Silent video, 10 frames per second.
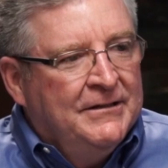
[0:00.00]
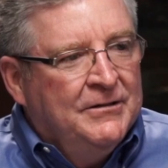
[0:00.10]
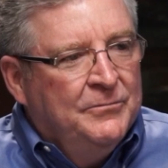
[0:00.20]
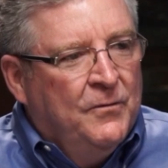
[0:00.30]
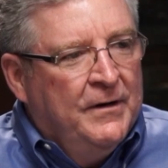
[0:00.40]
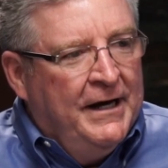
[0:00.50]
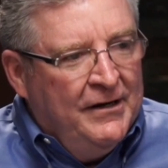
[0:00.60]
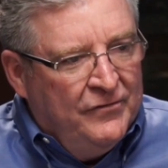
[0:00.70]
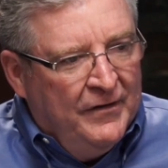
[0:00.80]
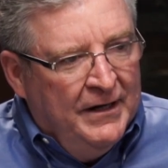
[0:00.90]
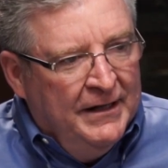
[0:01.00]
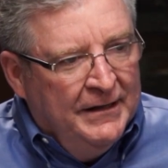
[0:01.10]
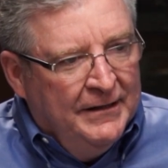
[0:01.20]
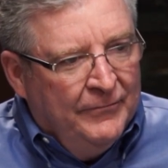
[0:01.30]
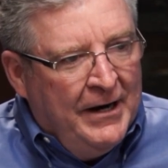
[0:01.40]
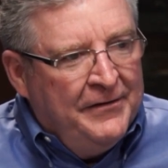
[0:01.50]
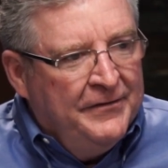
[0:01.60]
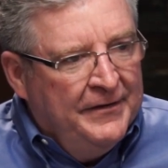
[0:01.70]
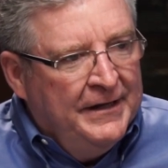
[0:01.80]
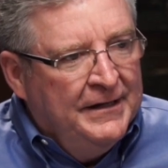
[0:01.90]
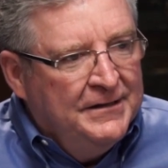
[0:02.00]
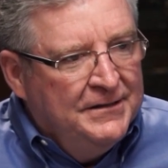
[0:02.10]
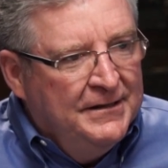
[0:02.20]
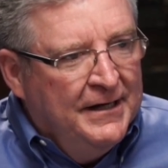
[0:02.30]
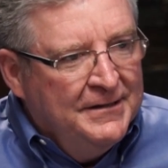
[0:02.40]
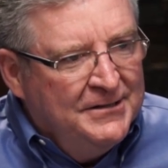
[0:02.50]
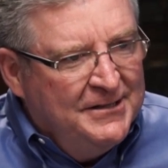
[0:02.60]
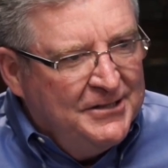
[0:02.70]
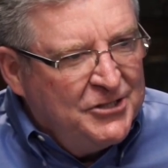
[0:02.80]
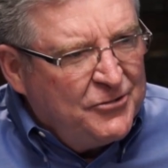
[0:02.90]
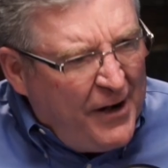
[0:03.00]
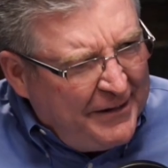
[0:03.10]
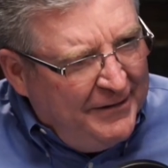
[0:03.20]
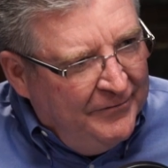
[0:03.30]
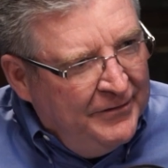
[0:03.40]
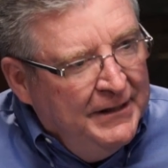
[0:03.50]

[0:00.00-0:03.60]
are more edifying rather than destructive.